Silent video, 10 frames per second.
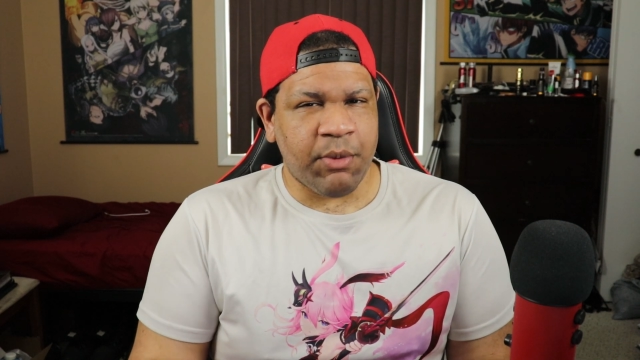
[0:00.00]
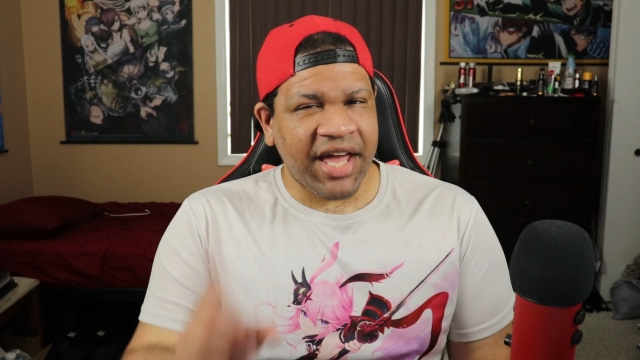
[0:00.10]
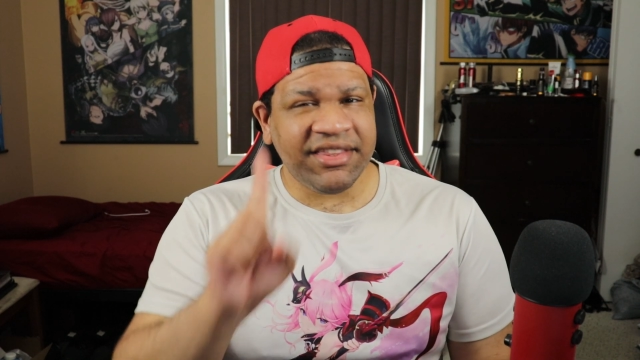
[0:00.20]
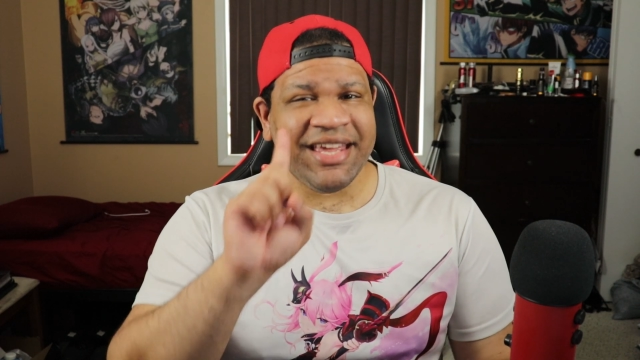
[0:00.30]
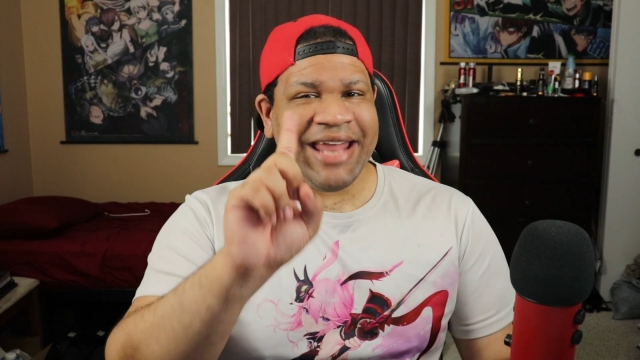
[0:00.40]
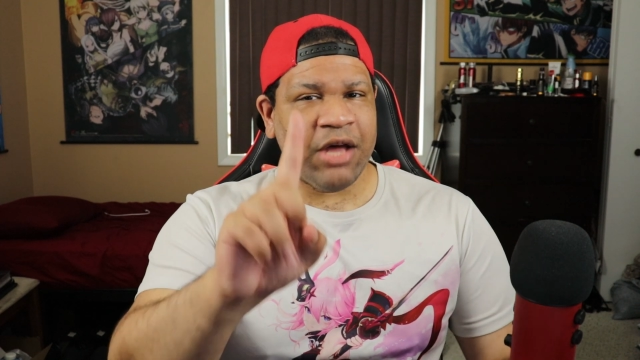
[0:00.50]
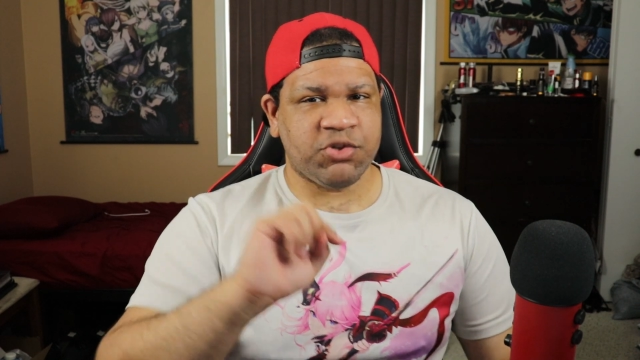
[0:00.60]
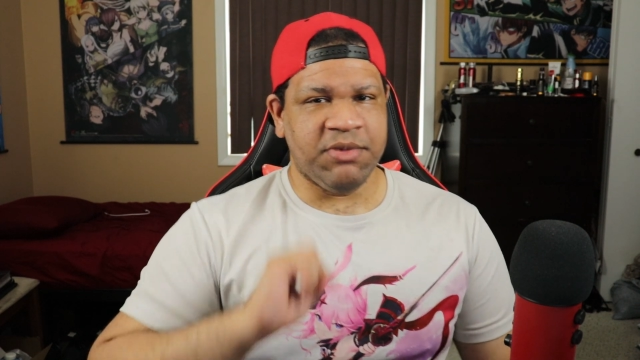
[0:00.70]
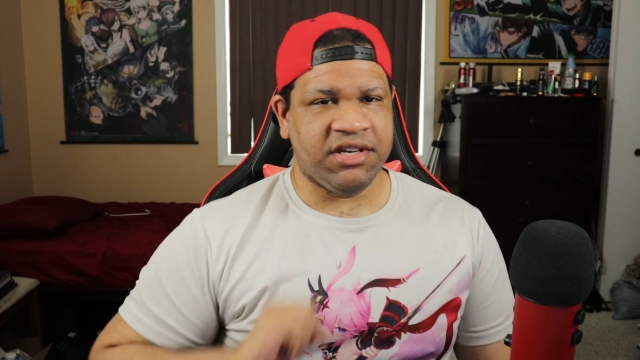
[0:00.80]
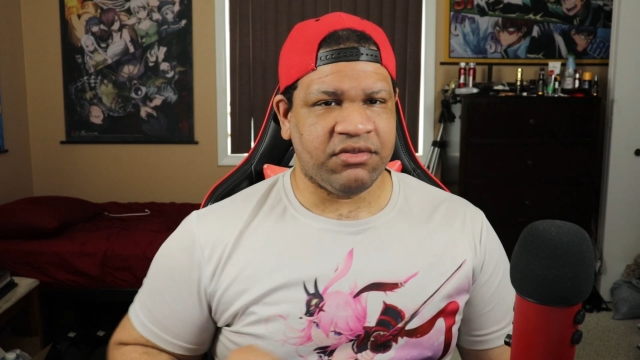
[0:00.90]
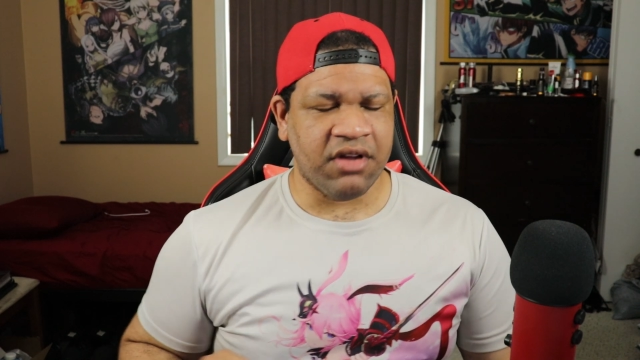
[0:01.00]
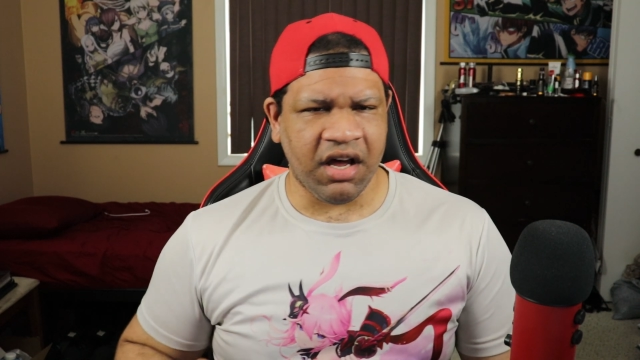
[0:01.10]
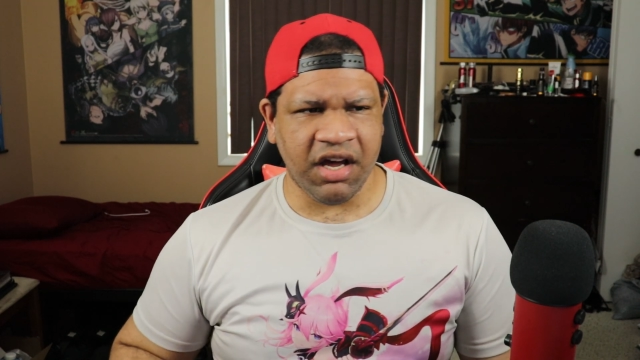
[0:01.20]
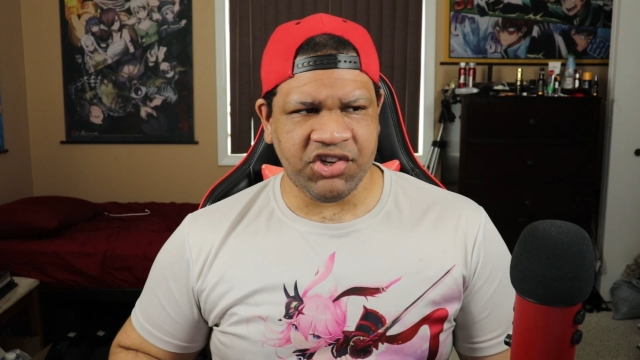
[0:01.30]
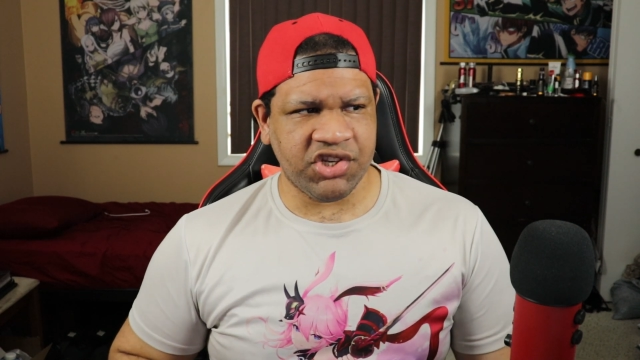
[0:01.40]
Now, we got the announcement
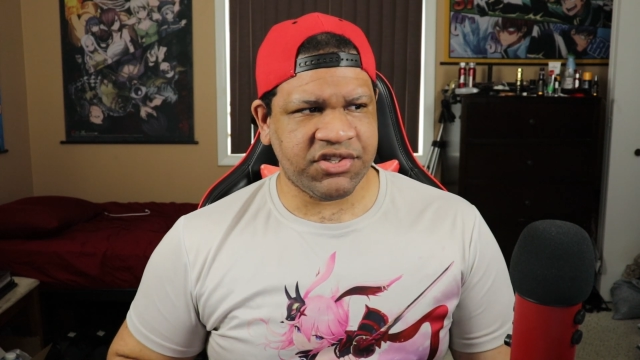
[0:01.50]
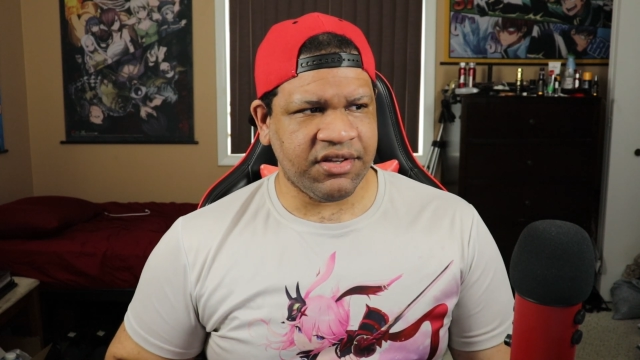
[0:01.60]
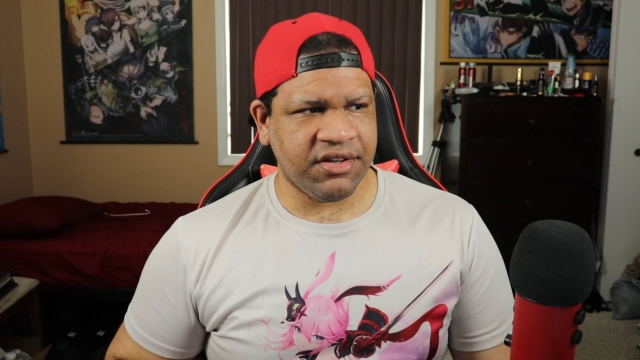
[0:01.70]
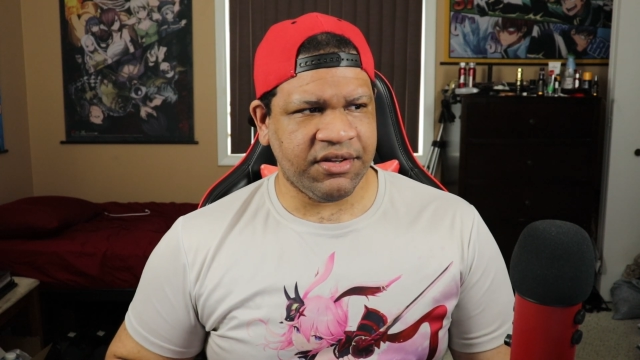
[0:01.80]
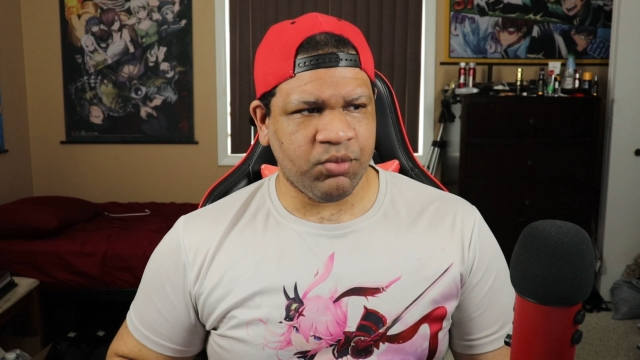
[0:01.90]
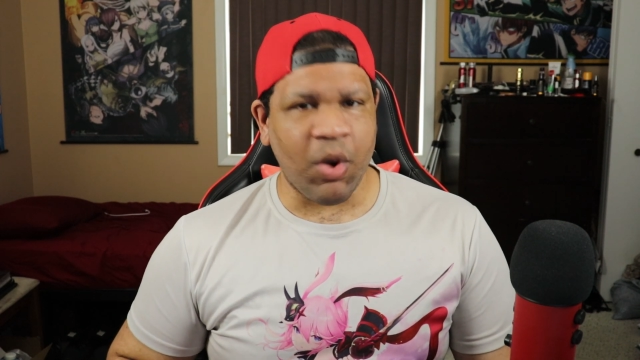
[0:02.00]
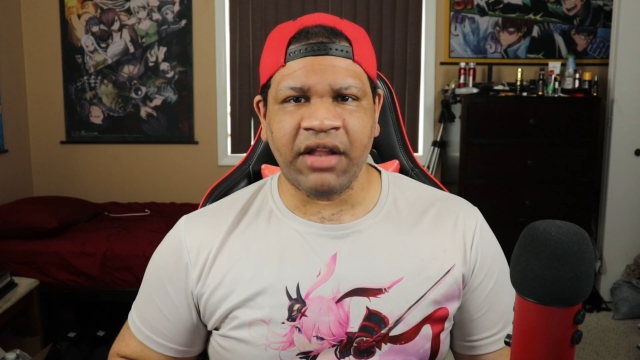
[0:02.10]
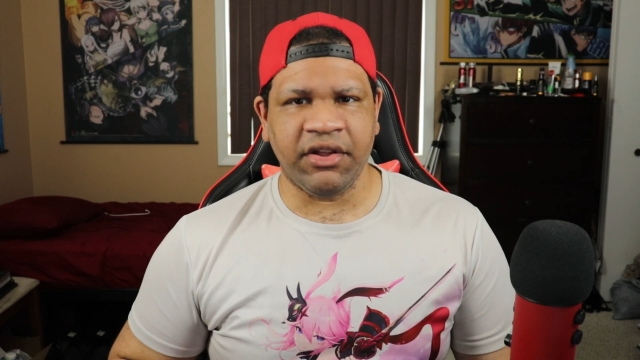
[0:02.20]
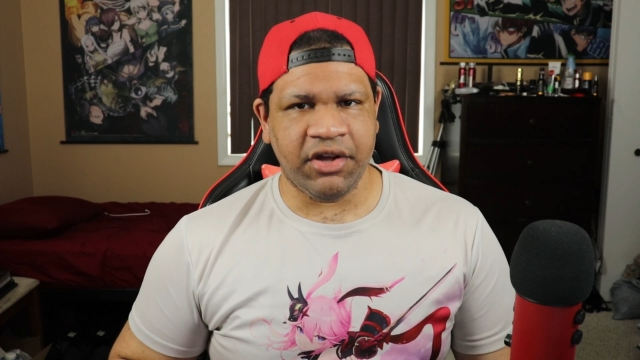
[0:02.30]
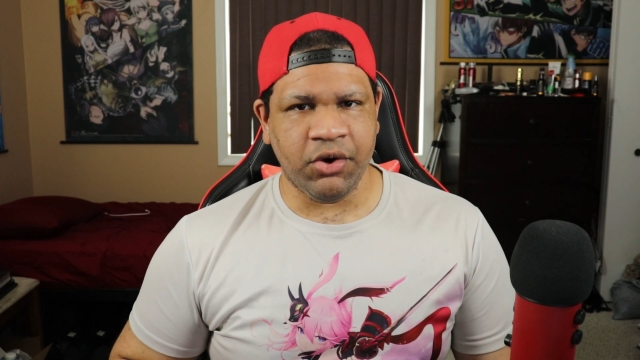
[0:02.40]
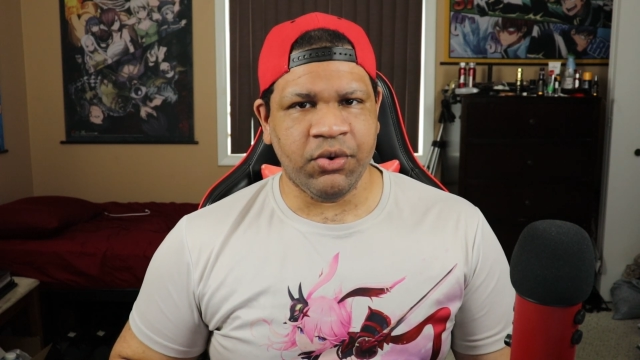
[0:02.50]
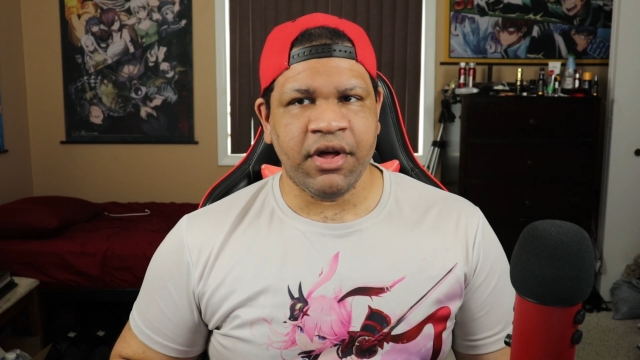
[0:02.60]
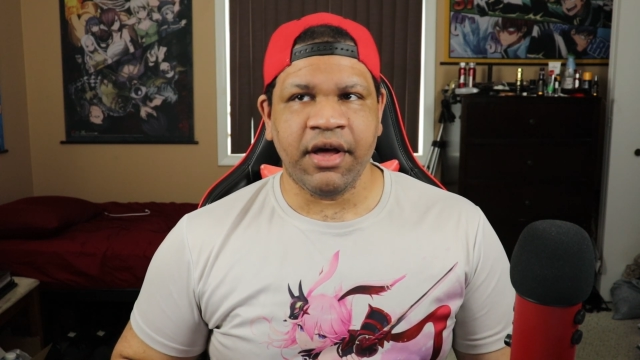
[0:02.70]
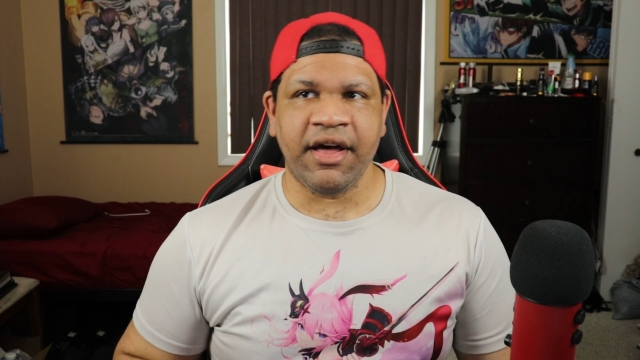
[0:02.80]
just a while ago